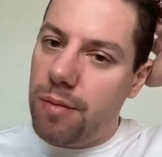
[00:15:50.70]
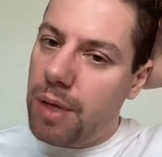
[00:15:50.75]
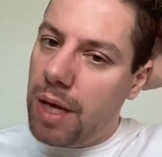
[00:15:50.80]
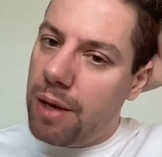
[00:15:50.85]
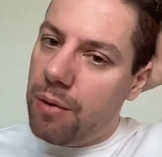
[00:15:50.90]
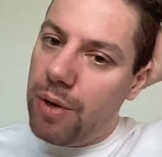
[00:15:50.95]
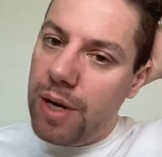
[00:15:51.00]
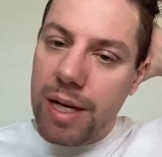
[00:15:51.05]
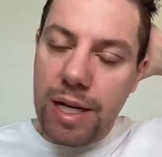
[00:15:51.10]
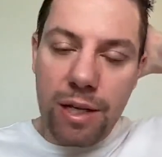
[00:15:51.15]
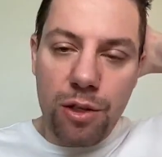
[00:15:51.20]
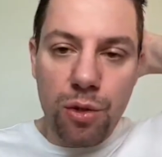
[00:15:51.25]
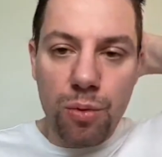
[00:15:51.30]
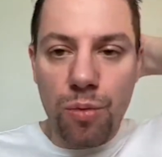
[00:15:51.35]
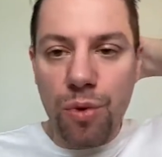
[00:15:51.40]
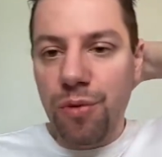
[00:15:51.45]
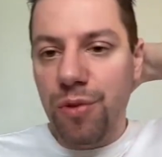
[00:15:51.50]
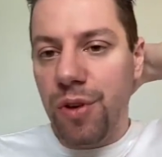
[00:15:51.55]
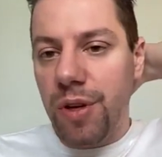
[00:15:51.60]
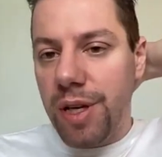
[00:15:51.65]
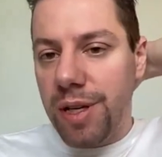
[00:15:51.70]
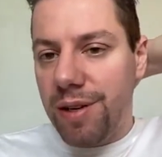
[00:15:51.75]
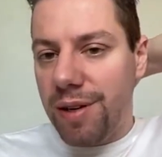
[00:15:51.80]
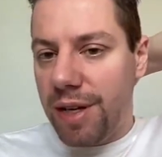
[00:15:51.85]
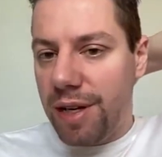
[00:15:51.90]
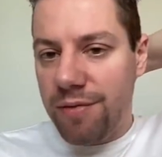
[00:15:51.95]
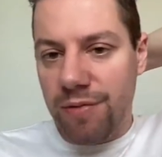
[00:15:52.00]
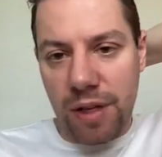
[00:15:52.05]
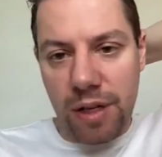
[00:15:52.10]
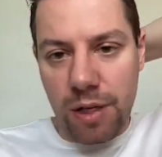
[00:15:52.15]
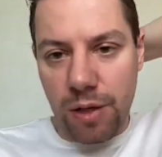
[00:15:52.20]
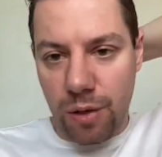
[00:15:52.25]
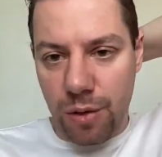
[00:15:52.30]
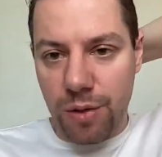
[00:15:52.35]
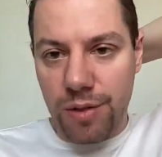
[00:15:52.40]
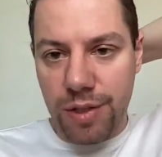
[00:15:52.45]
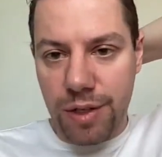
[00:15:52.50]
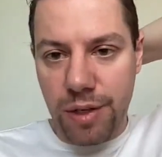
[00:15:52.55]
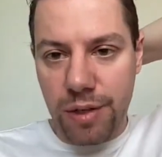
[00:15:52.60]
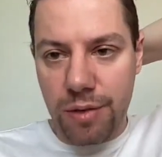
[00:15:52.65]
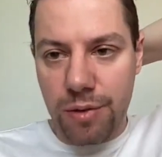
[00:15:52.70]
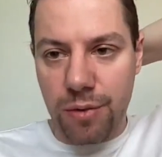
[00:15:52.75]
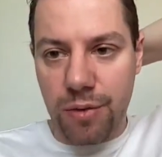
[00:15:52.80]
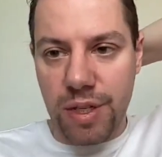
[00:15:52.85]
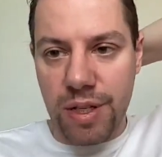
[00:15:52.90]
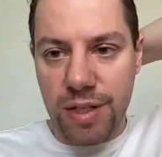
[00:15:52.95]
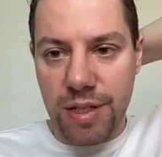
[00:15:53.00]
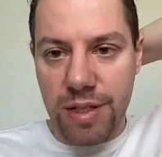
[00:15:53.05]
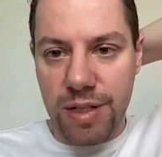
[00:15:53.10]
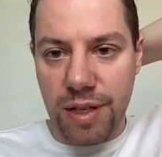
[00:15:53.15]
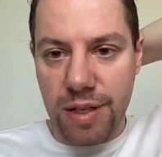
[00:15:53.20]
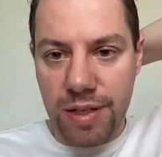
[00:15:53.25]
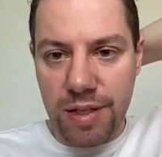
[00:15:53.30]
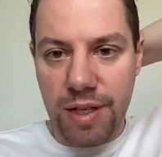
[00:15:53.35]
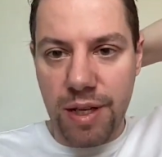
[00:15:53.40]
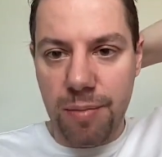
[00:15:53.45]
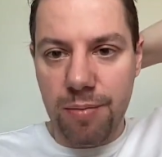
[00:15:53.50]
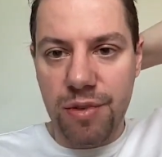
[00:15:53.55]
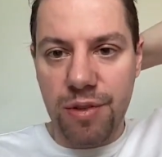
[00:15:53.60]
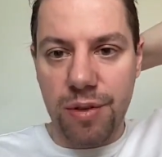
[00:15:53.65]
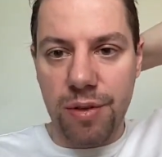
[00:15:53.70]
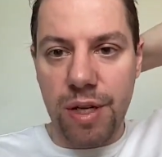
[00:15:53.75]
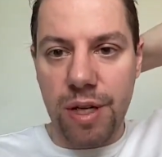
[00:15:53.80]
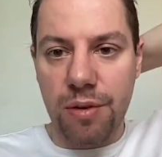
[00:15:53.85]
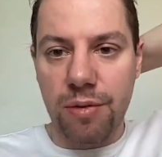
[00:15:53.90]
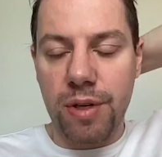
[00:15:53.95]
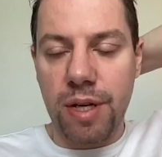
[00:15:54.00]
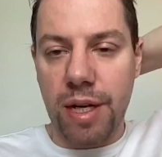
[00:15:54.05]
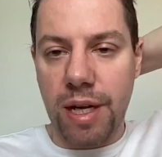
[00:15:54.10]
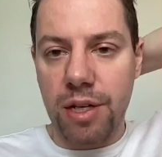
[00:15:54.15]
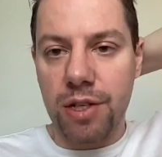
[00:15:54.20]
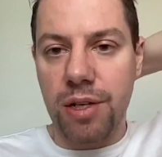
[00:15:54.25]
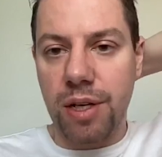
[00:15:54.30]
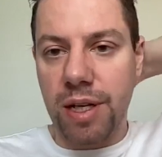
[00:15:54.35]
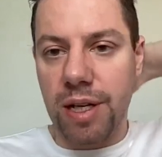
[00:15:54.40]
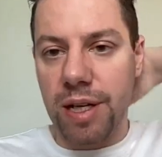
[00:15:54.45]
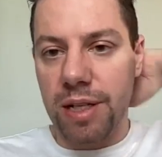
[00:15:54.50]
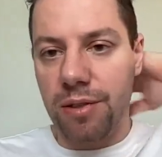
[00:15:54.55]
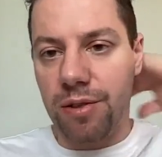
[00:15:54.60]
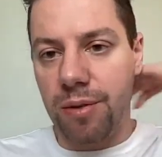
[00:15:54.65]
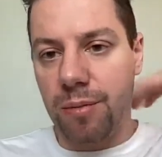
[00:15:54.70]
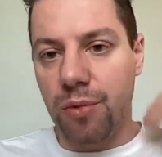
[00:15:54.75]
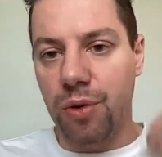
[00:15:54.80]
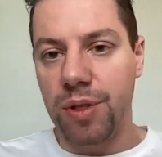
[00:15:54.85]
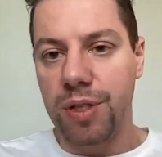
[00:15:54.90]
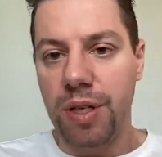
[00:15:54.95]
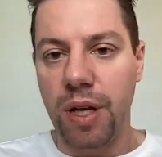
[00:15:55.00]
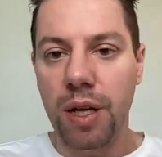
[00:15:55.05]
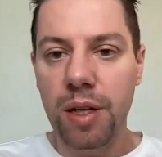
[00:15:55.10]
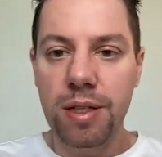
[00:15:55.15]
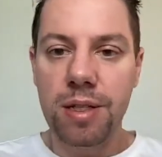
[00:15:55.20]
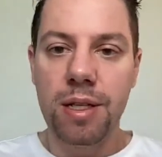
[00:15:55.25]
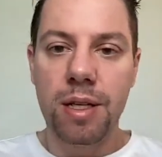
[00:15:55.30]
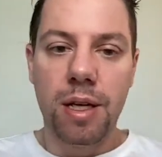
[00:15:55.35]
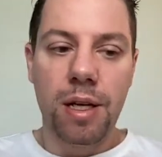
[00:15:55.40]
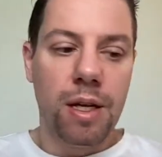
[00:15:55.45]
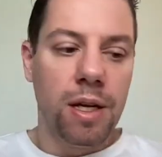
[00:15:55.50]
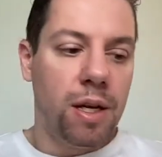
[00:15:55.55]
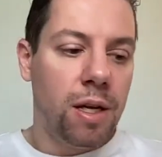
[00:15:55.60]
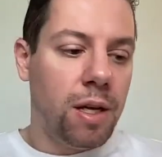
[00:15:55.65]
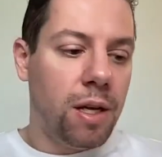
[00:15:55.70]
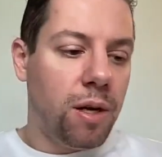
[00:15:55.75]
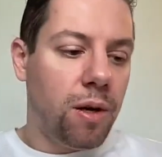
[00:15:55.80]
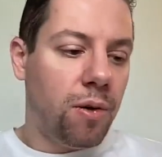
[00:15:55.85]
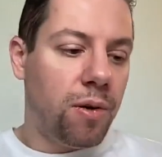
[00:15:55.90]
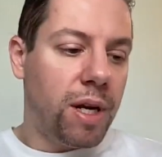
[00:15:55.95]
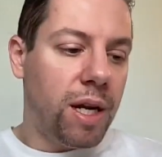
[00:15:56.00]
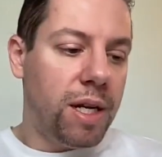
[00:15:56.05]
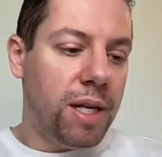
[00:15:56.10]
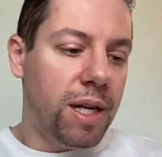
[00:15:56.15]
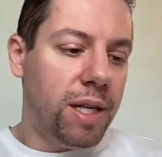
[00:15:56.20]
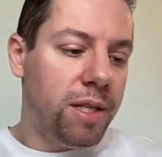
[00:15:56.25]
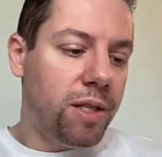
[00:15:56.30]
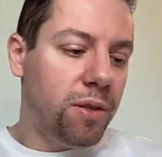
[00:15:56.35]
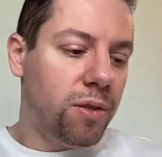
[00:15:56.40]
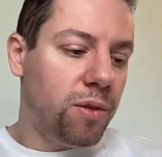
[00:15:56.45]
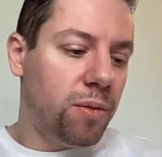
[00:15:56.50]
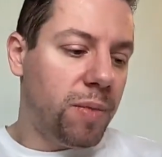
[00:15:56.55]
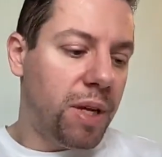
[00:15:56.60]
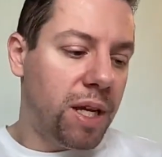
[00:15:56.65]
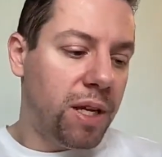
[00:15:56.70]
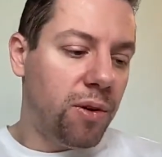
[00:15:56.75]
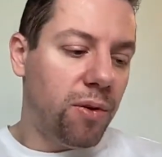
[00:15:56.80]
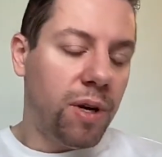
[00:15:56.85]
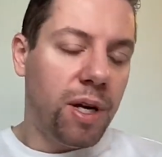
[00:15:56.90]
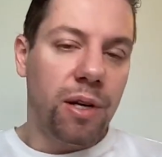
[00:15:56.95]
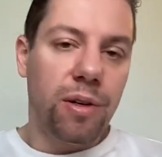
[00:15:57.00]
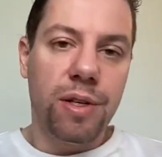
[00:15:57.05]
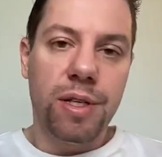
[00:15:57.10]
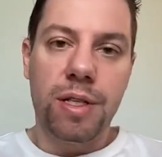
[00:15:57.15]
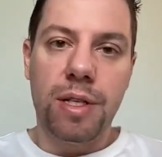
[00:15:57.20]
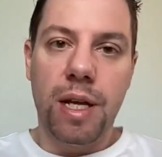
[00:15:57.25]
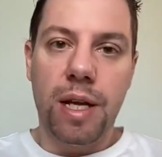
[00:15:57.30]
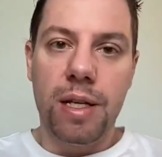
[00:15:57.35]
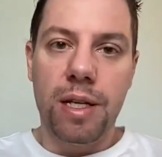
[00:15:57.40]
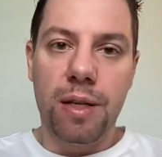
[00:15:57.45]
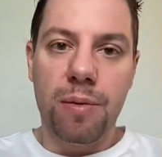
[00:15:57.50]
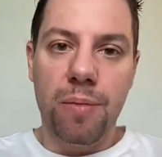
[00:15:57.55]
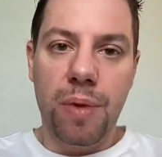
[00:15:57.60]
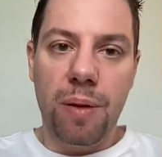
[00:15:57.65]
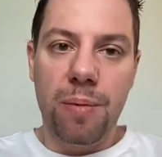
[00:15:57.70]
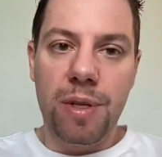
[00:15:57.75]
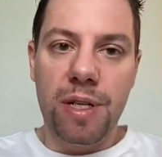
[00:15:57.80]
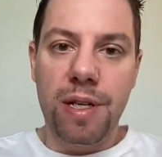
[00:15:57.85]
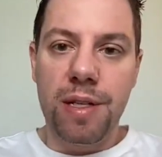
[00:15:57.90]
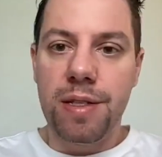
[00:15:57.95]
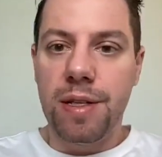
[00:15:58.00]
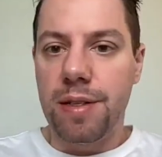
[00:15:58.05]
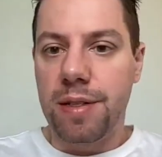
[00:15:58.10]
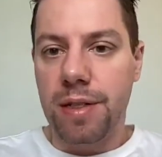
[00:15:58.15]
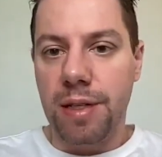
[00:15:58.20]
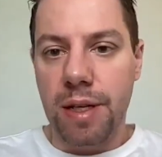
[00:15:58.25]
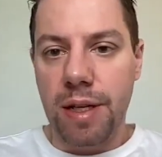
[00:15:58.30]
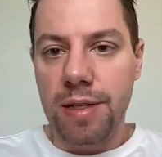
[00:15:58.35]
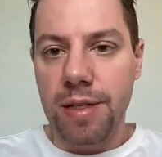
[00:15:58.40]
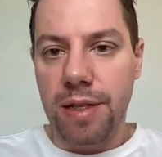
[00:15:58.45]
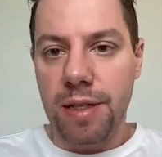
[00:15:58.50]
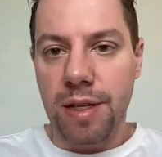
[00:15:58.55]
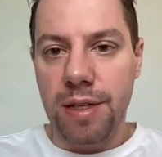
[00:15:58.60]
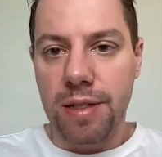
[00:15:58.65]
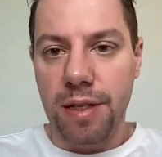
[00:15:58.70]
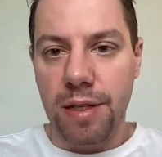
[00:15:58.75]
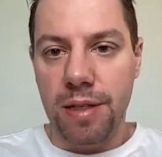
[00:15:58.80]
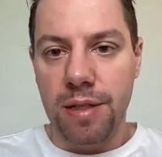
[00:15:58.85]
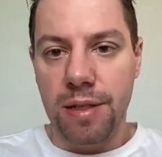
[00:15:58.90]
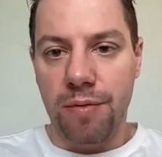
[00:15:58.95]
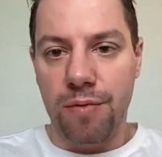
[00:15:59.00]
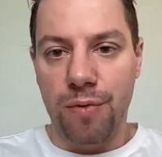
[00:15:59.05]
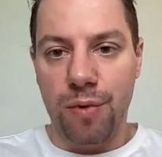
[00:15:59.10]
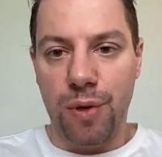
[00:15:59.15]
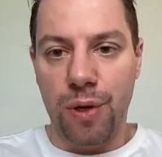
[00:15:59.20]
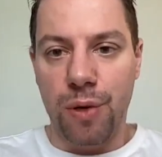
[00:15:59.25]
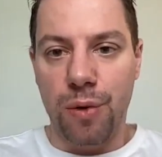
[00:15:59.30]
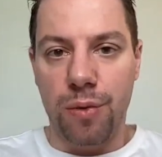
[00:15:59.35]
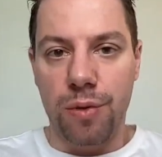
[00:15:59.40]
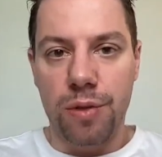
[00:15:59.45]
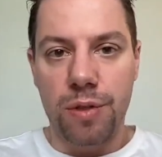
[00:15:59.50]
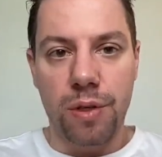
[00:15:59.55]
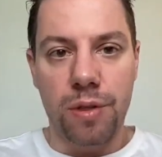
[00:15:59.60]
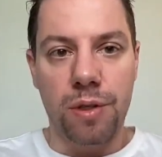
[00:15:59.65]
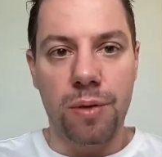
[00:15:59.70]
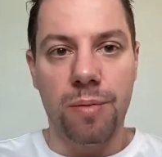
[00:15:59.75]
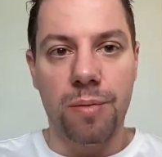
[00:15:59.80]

I really need to move you either, either closer to this system so that you can actually get some results, or I need you to make you understand that maybe this is, isn't the system for you. So you